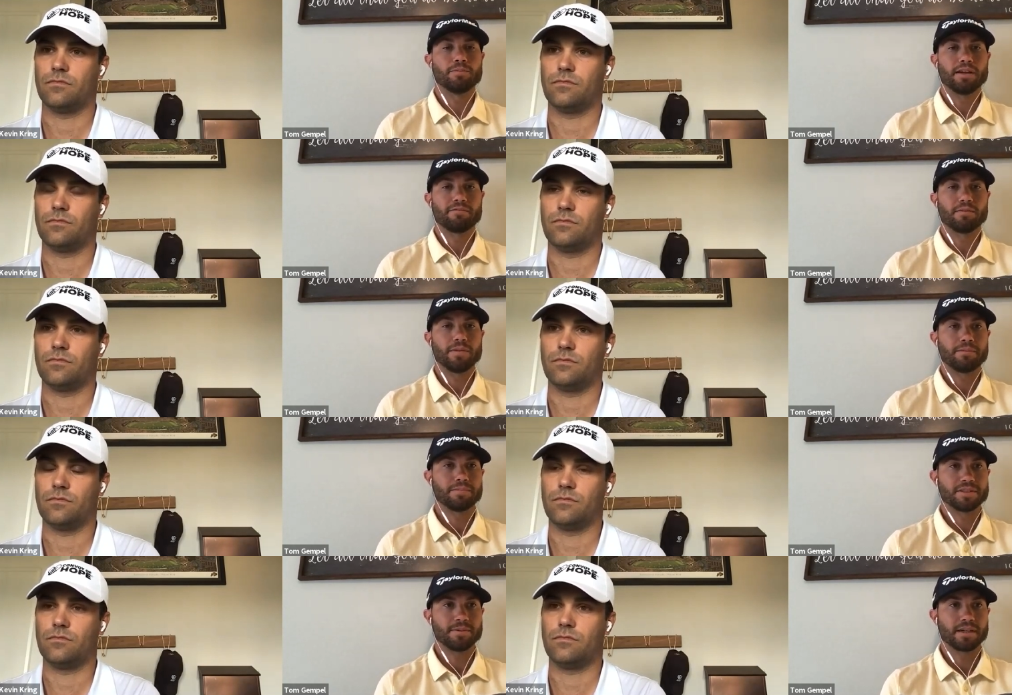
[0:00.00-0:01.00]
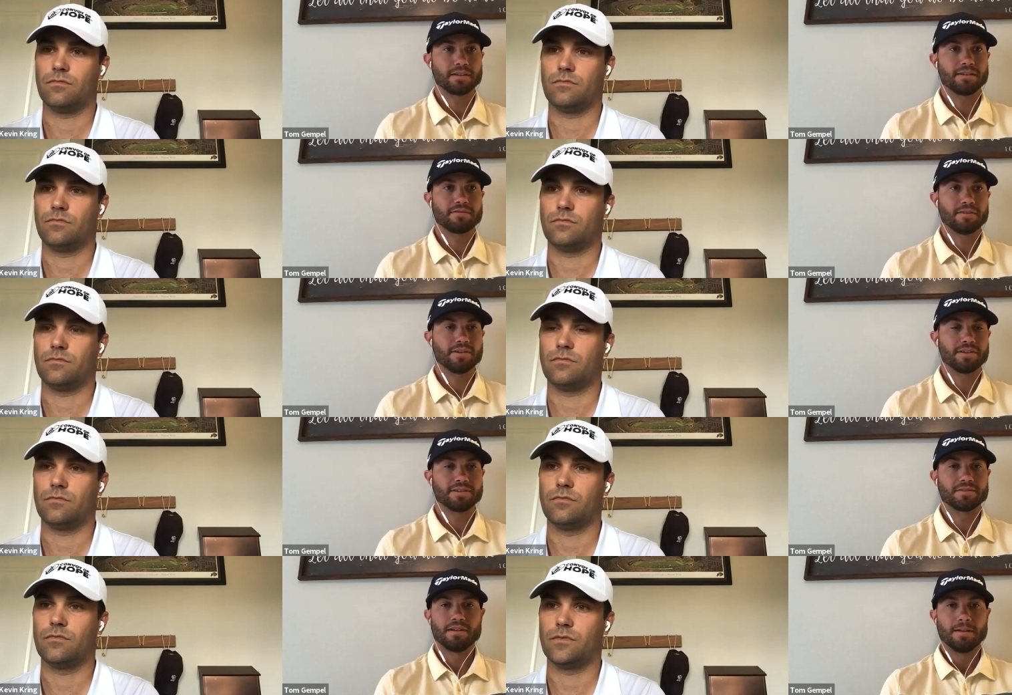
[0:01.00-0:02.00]
Speaker 1: bit from that perspective to where
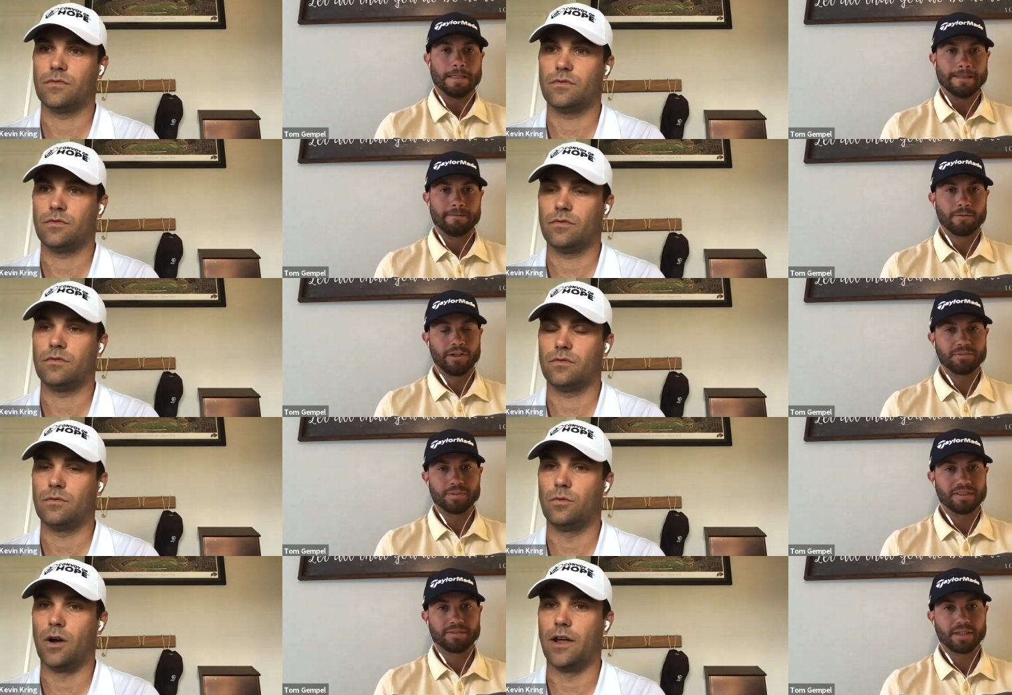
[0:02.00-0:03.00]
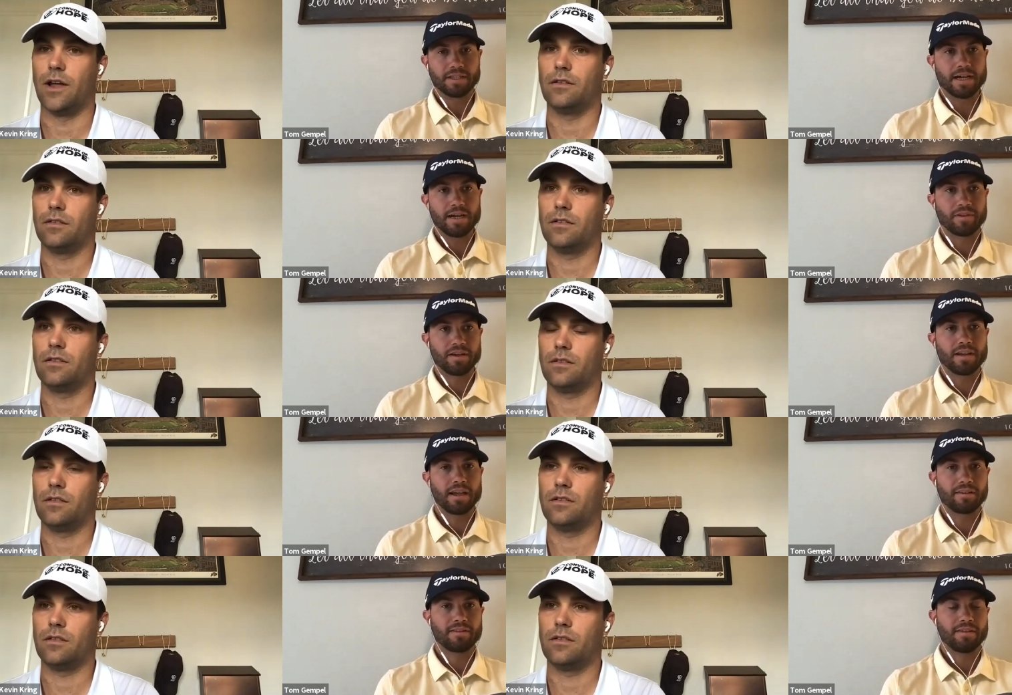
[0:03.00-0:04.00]
there's really specific right. times and
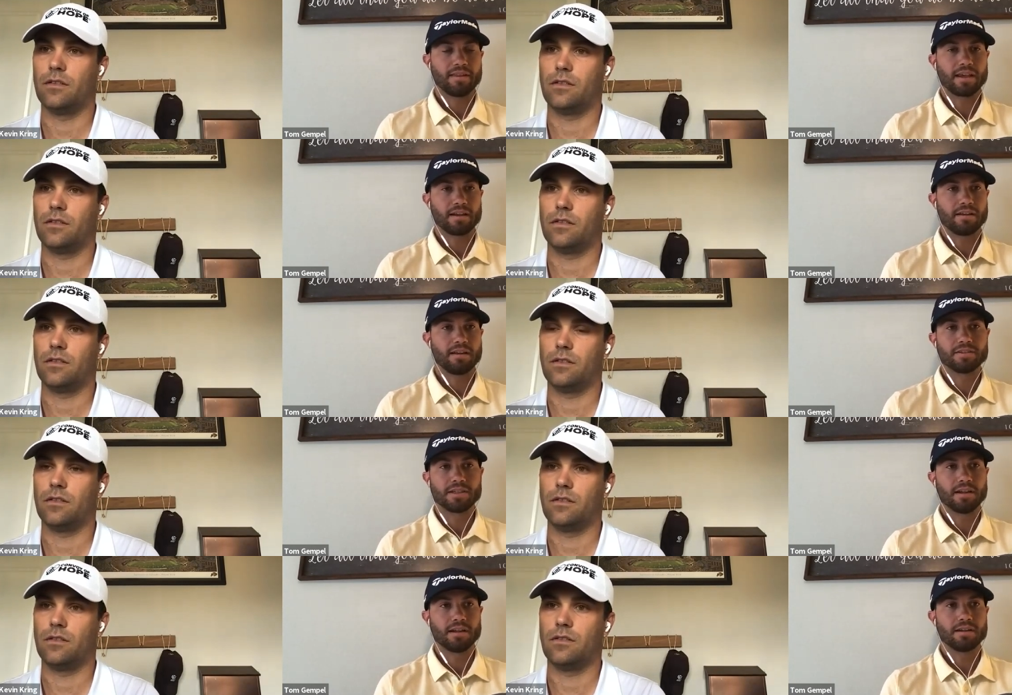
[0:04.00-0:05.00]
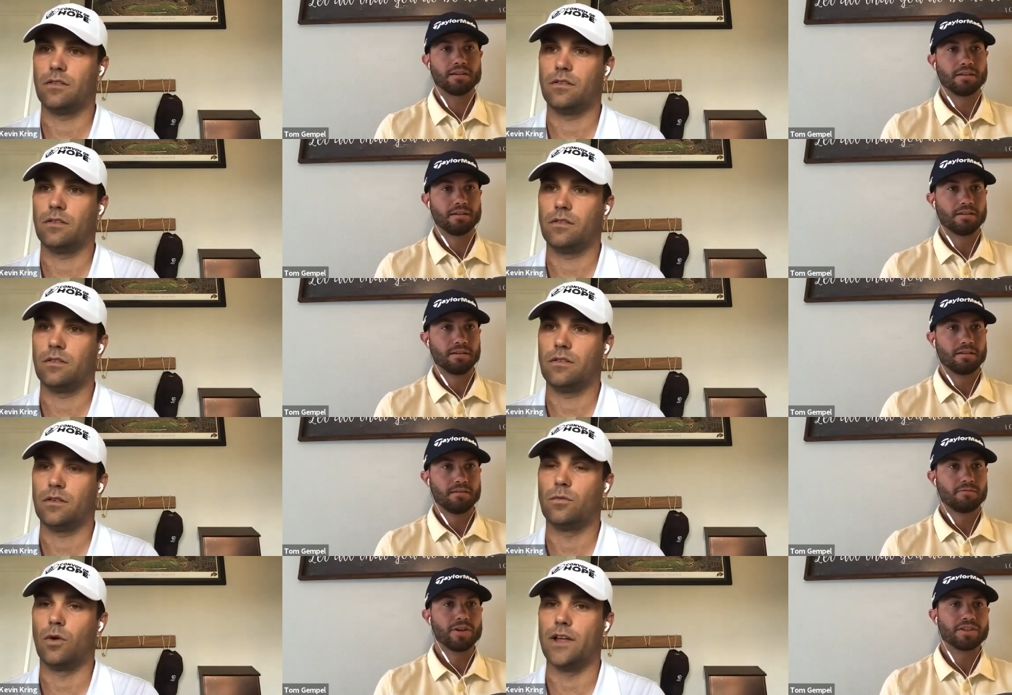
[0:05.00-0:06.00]
dates that they can initiate.
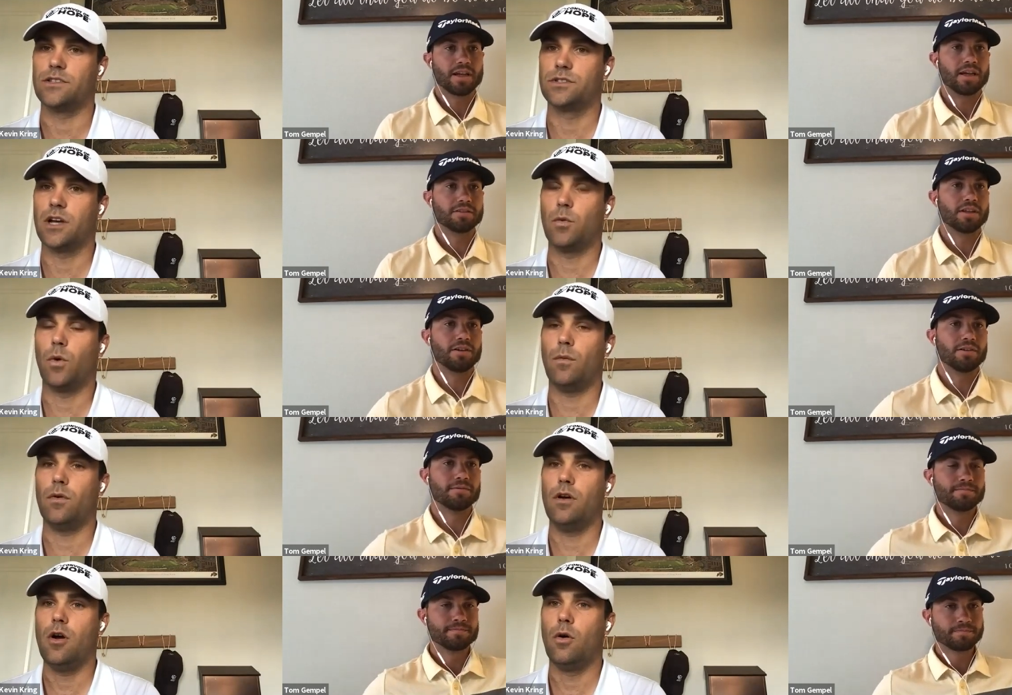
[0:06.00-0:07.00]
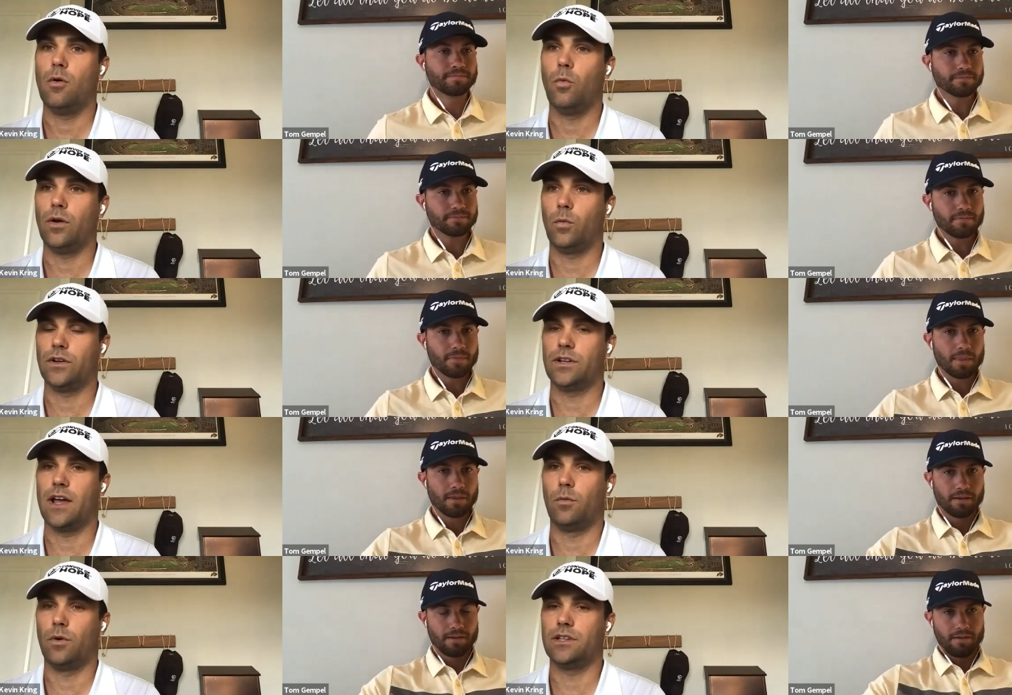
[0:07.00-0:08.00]
Speaker 2: Right. So tell me you. what what what
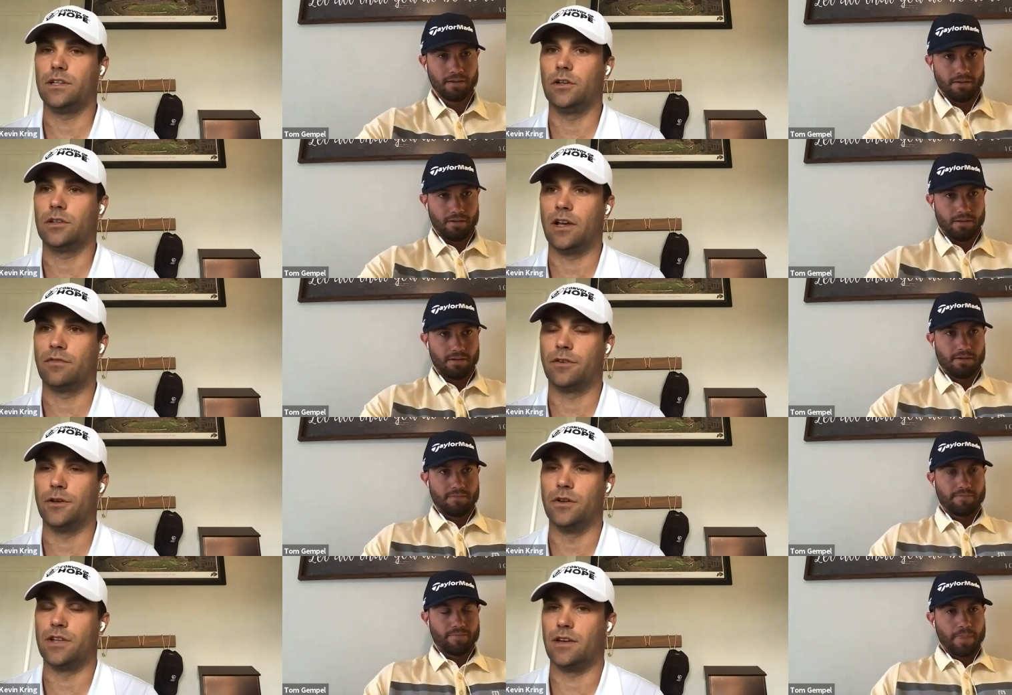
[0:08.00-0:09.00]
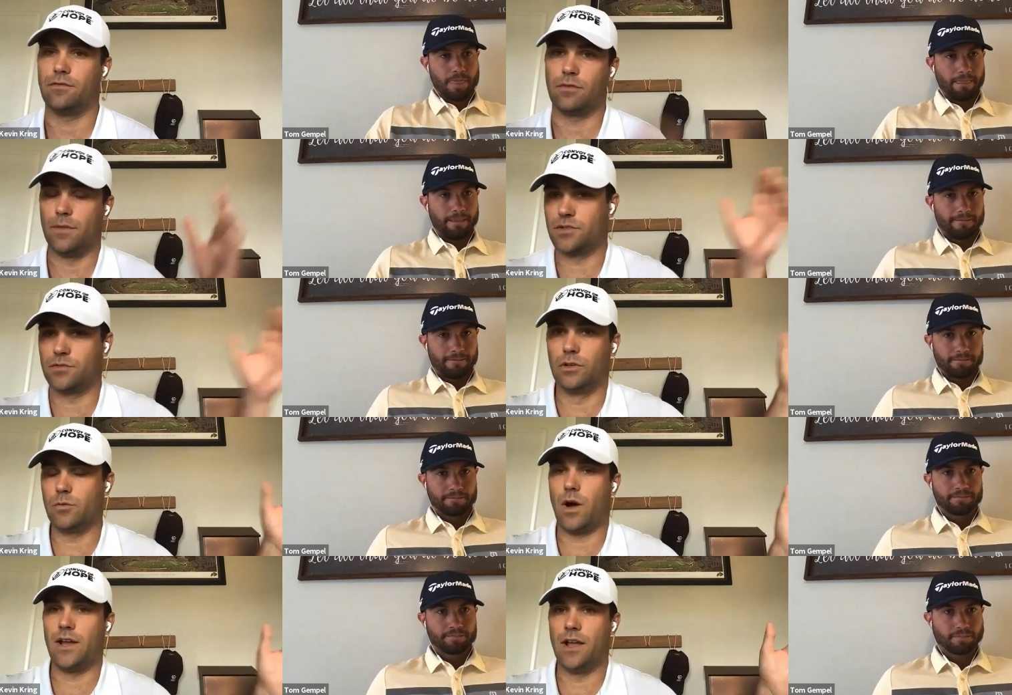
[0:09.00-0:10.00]
kind of what did it look like for you to take from this
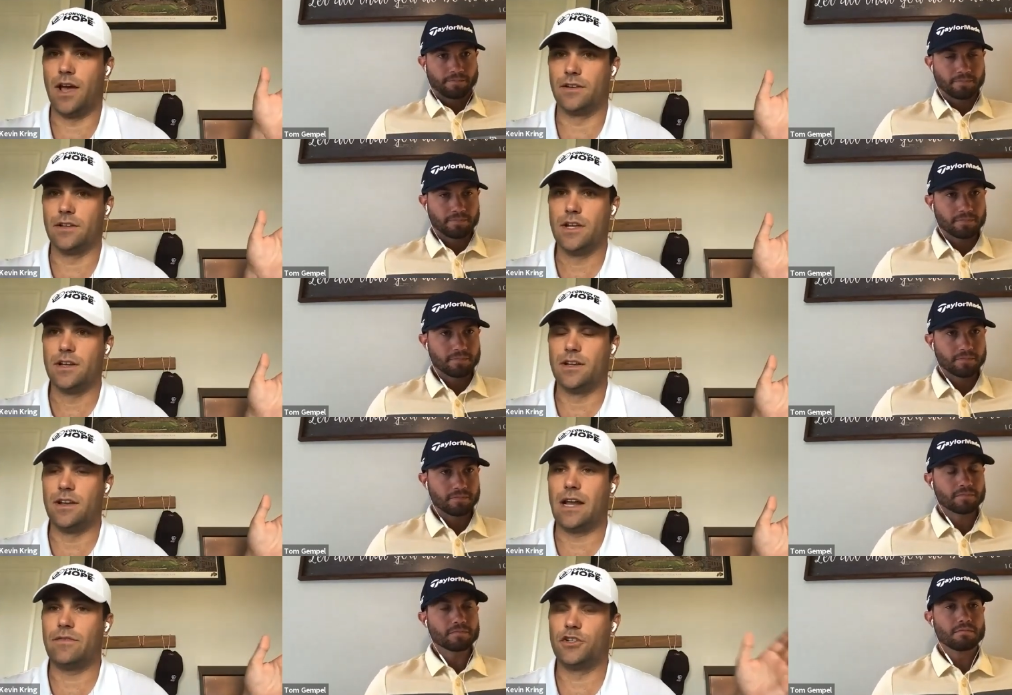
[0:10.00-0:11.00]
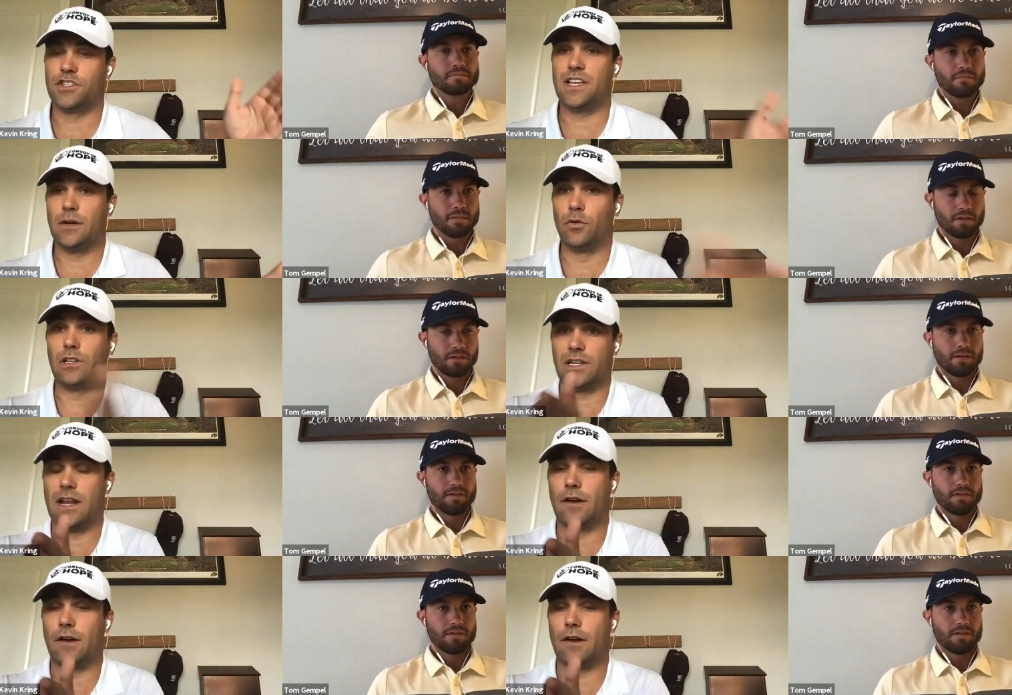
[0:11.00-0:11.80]
really wide net to not even just get it really